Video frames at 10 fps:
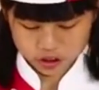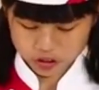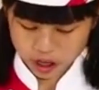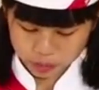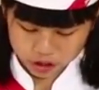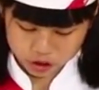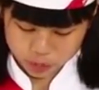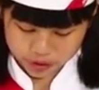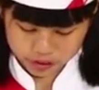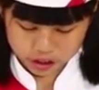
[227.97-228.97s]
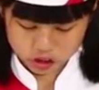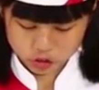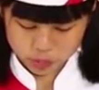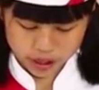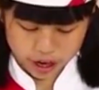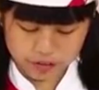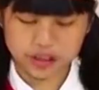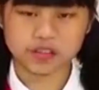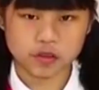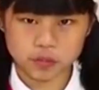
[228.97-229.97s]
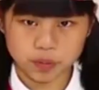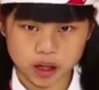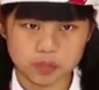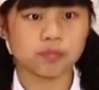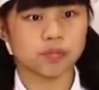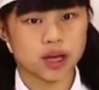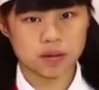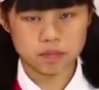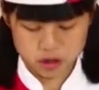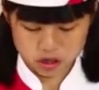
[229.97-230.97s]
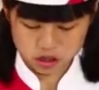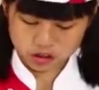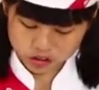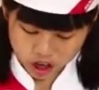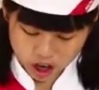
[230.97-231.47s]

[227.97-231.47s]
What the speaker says: And so that means you basically just bring everything from the bottom and put it on